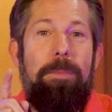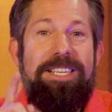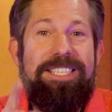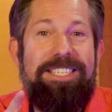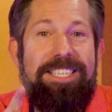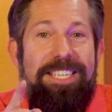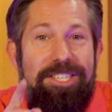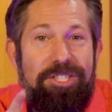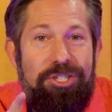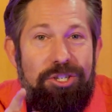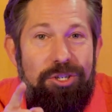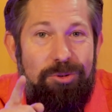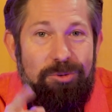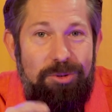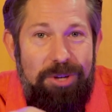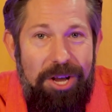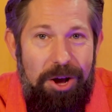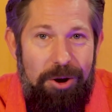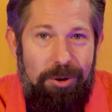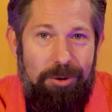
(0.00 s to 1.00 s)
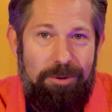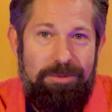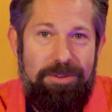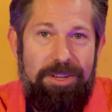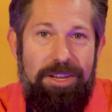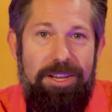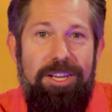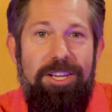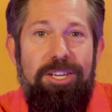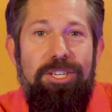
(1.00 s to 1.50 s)
But did you know
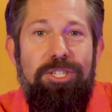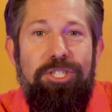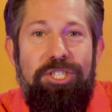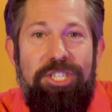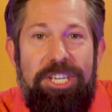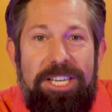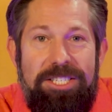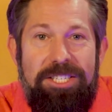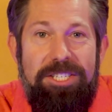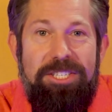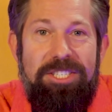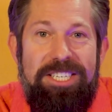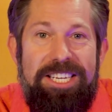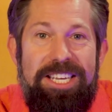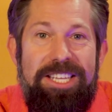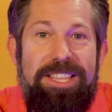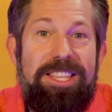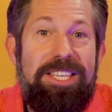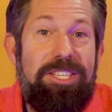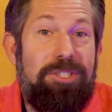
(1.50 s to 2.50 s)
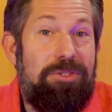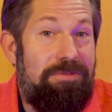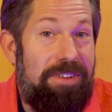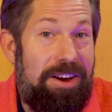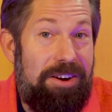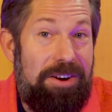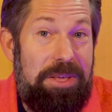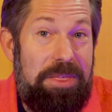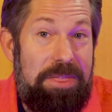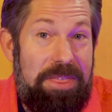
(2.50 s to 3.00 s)
Jesus did this
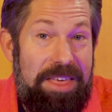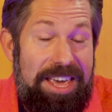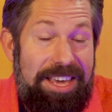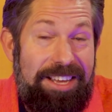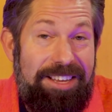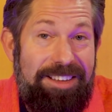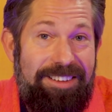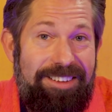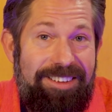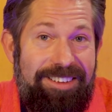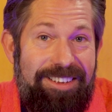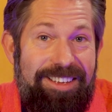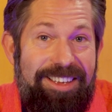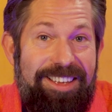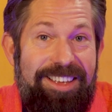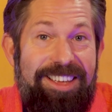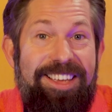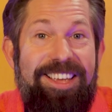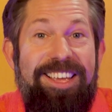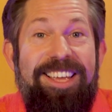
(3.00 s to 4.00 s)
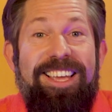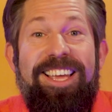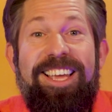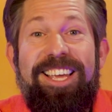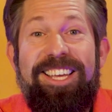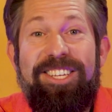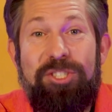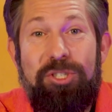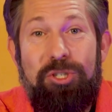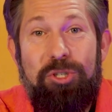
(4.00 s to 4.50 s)
very thing?
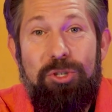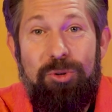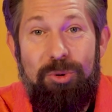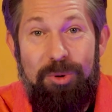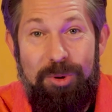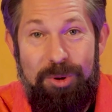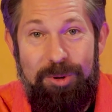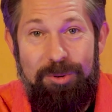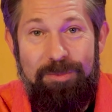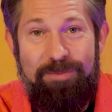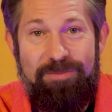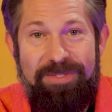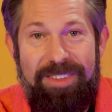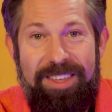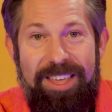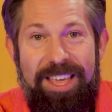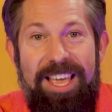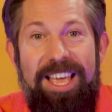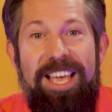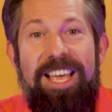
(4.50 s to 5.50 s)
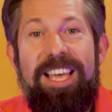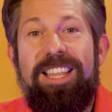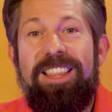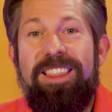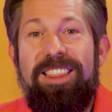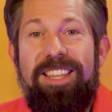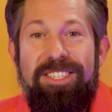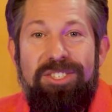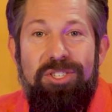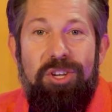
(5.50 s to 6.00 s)
It's true.
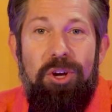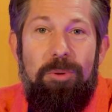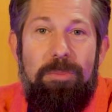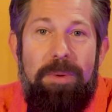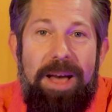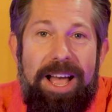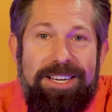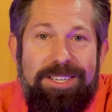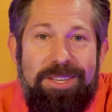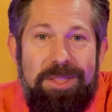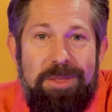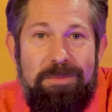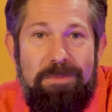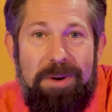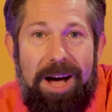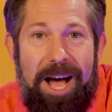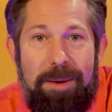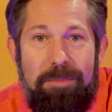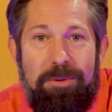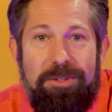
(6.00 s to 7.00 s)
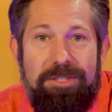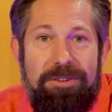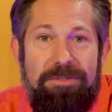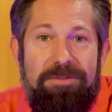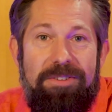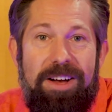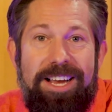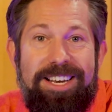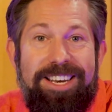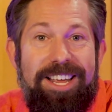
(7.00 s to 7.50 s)
Let's go back to the Bible to
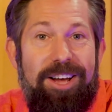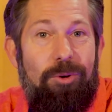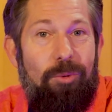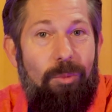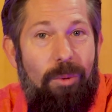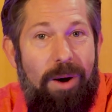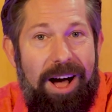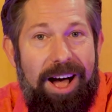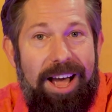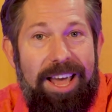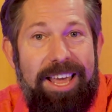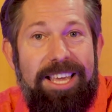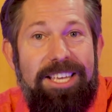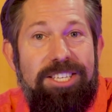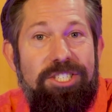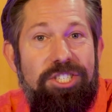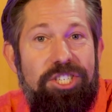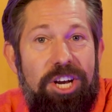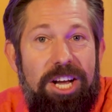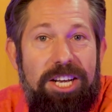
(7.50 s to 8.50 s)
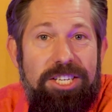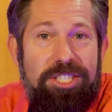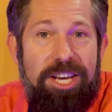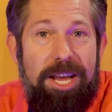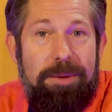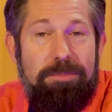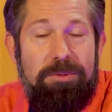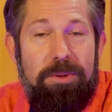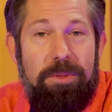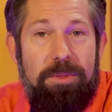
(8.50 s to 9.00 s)
find out why in John
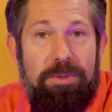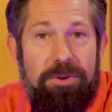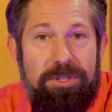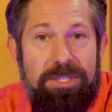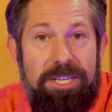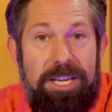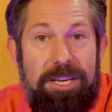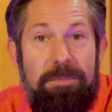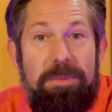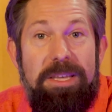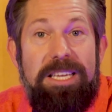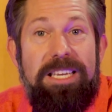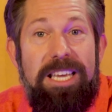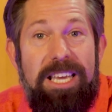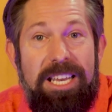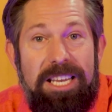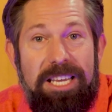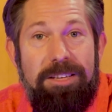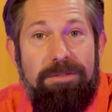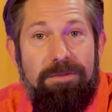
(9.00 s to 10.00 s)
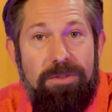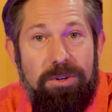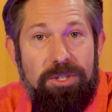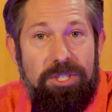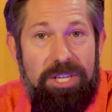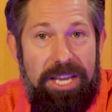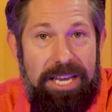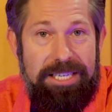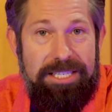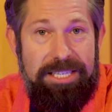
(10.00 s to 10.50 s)
chapter 13, beginning in
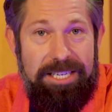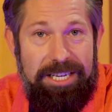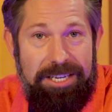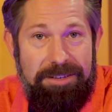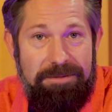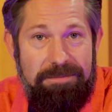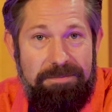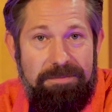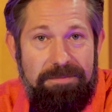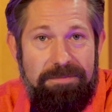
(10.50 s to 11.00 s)
verse 18.